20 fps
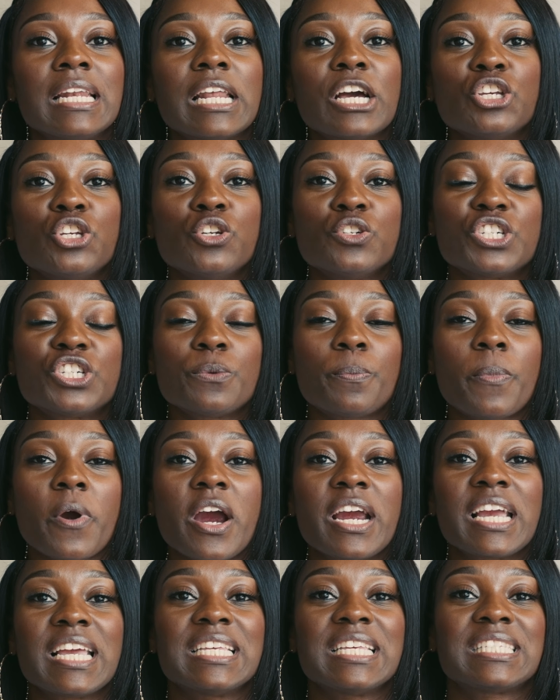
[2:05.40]
Now, Euchee
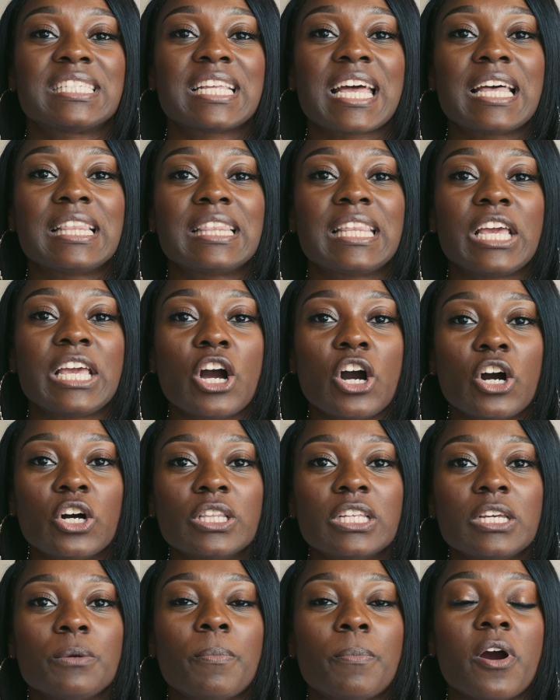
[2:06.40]
Park is not the
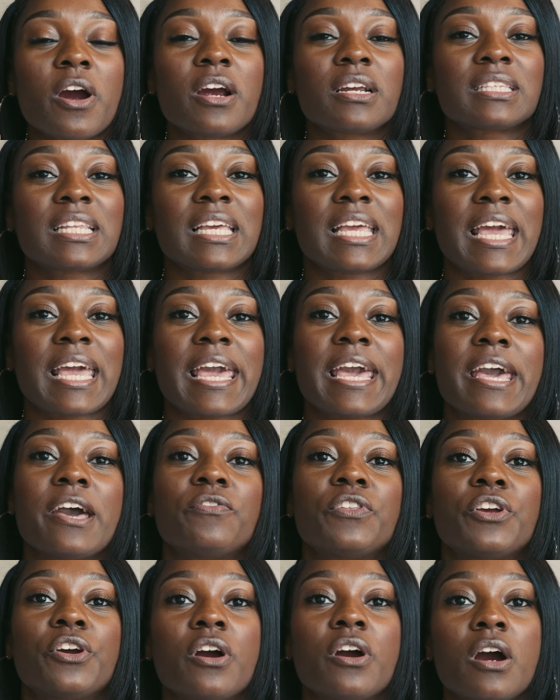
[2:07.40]
only park they
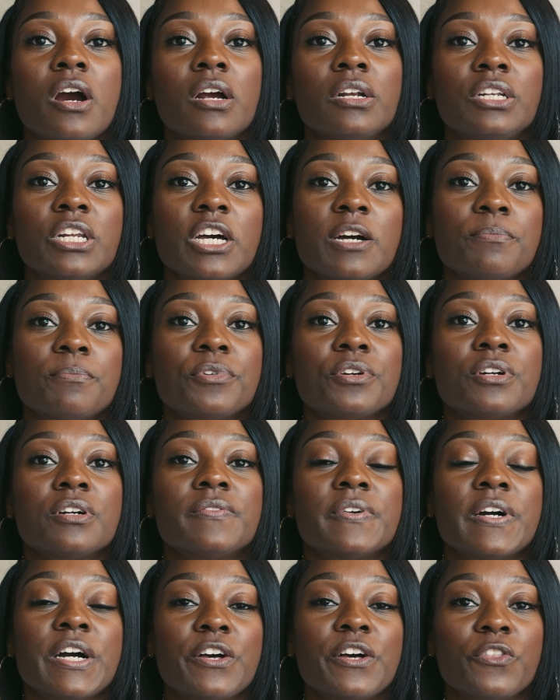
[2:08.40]
have. There are a number
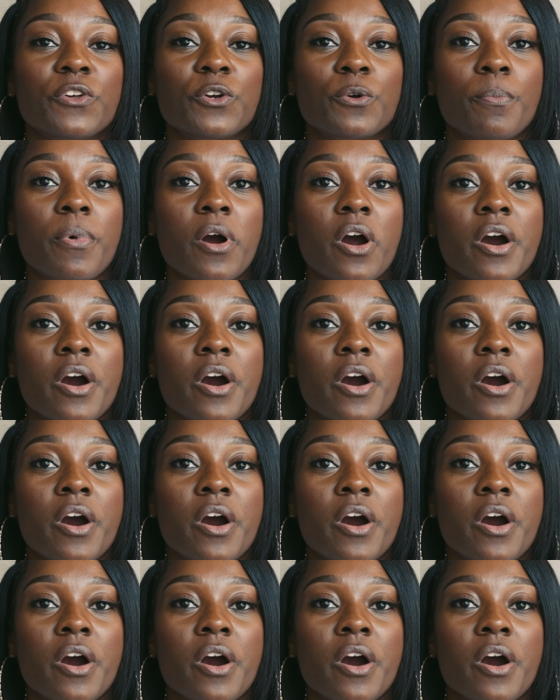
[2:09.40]
of other